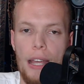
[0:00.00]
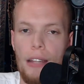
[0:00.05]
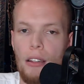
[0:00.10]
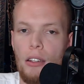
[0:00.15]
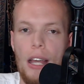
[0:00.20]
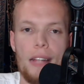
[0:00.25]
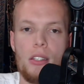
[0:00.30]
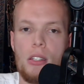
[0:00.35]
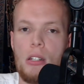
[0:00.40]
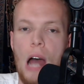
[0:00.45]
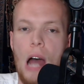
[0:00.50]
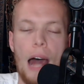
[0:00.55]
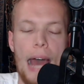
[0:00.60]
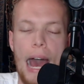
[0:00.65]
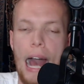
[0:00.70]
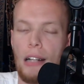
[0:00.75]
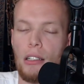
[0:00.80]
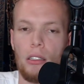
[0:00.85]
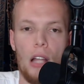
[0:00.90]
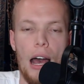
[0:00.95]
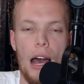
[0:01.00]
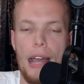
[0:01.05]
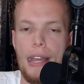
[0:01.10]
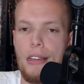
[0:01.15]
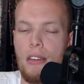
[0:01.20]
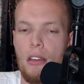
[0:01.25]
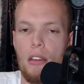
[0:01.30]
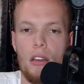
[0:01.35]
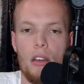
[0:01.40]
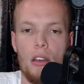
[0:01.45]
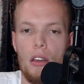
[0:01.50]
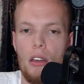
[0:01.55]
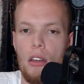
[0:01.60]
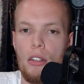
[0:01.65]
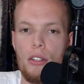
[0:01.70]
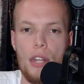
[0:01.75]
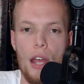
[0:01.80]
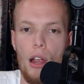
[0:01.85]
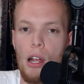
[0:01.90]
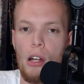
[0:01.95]
And let's not act like
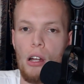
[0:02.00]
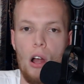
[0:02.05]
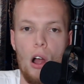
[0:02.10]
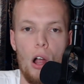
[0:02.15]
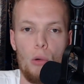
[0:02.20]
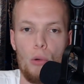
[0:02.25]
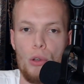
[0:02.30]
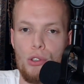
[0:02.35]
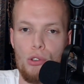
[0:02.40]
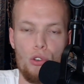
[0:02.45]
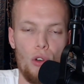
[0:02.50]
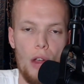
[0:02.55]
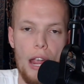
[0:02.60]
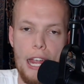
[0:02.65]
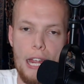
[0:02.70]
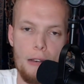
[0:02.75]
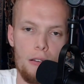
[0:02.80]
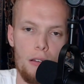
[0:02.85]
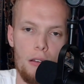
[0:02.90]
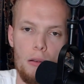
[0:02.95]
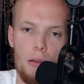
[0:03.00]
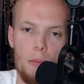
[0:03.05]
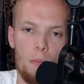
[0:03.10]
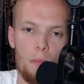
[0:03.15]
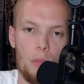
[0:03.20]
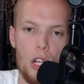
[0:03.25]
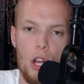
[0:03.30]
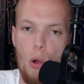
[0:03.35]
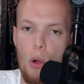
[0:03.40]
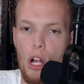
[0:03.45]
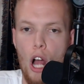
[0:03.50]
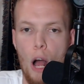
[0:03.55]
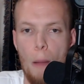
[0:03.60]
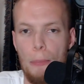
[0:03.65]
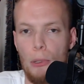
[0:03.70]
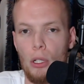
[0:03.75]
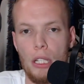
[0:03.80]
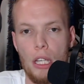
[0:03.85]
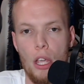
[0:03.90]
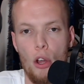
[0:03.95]
Derek Carr was great, you know, a
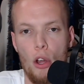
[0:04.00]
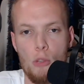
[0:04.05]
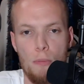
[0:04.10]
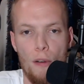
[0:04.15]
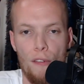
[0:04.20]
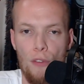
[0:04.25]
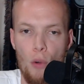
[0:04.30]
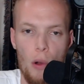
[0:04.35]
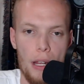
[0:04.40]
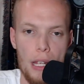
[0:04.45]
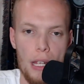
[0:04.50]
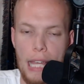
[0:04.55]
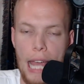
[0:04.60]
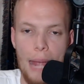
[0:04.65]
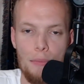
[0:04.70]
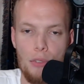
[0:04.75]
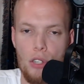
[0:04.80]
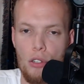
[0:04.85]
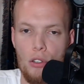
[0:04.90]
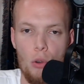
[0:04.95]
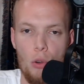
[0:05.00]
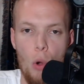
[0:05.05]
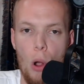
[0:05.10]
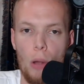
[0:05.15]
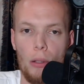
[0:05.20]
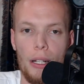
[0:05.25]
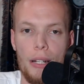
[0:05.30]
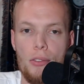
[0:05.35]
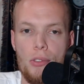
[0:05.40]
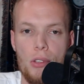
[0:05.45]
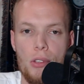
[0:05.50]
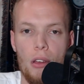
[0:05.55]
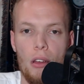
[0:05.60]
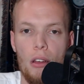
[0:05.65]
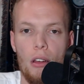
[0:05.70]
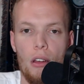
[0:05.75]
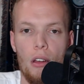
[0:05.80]
couple of years before he came to New Orleans.